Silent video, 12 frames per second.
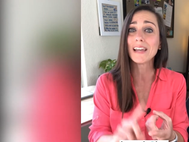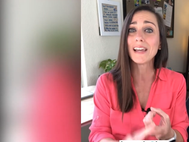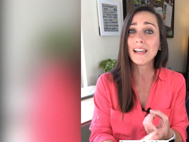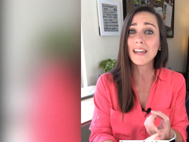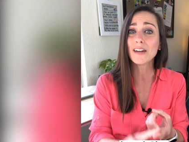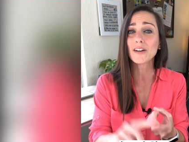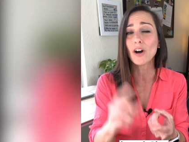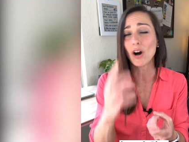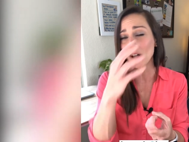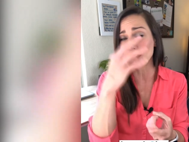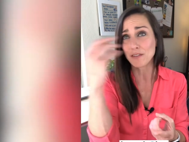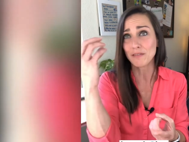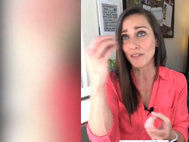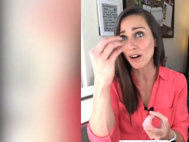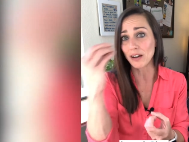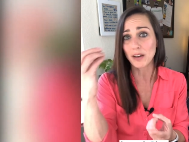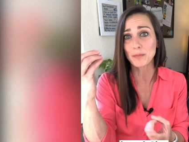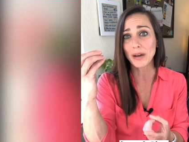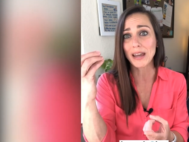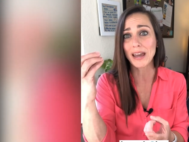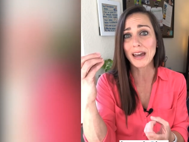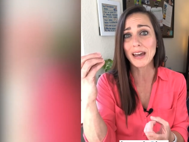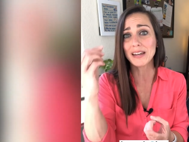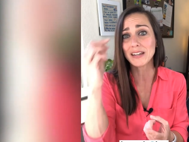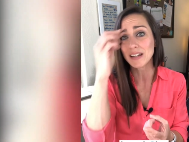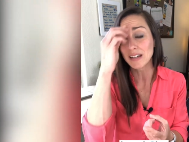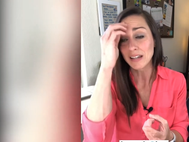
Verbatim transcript: clear all the fog in my head.